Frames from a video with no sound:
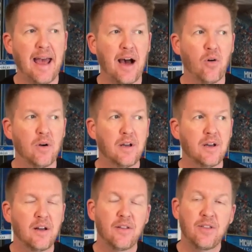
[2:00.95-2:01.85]
Now,
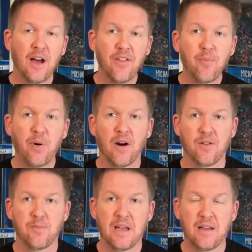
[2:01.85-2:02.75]
the other part
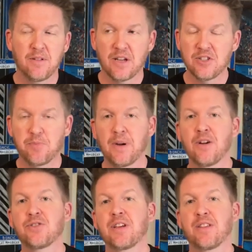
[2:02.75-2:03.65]
of me, the
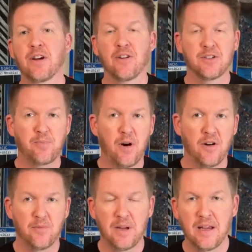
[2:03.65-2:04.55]
conspiracy theorist
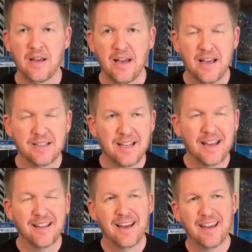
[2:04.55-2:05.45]
part of me, is
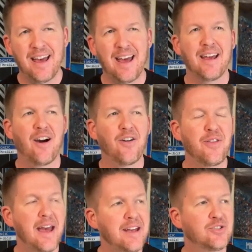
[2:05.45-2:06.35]
thinking like, hey, are
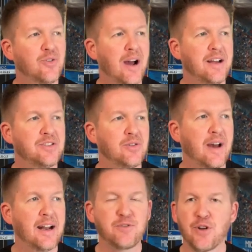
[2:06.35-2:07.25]
they trying to
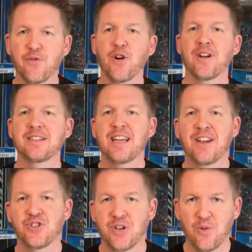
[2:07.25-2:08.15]
kind of divert
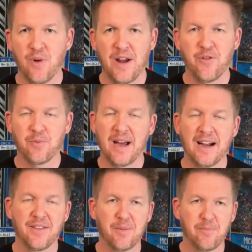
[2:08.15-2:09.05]
attention away from
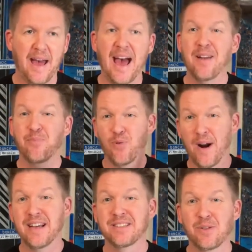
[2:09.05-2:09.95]
kind of the bad
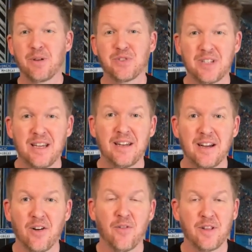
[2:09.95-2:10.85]
press that we've seen
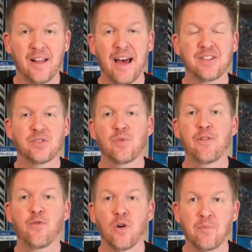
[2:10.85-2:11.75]
here over the last
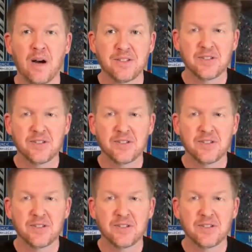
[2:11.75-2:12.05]
3-4 months?